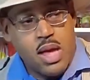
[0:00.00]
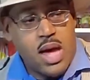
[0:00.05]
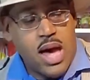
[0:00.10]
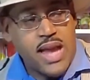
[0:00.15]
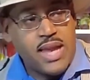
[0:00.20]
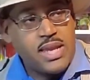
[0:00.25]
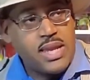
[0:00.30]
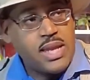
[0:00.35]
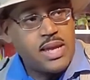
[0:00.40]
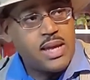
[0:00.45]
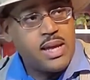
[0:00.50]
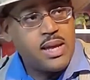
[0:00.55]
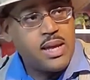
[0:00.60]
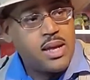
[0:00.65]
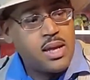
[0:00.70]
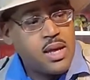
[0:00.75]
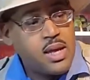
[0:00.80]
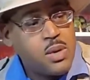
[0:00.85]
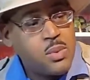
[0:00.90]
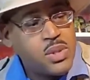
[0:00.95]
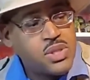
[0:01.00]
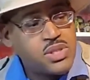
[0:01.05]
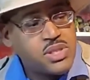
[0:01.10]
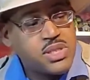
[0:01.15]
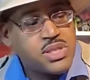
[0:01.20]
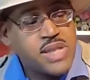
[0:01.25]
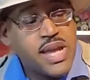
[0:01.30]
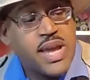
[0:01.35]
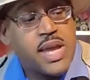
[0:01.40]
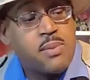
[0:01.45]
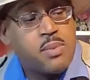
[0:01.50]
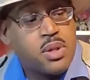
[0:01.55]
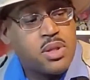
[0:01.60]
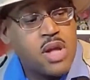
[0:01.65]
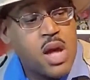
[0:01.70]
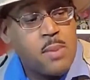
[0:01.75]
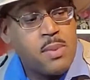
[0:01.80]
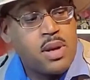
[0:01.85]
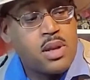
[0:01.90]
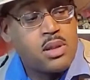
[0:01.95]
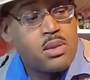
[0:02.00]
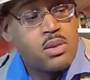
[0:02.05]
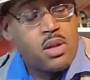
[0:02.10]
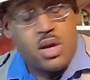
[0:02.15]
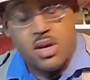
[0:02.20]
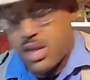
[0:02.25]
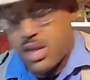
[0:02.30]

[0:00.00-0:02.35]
idea, which is the second most common long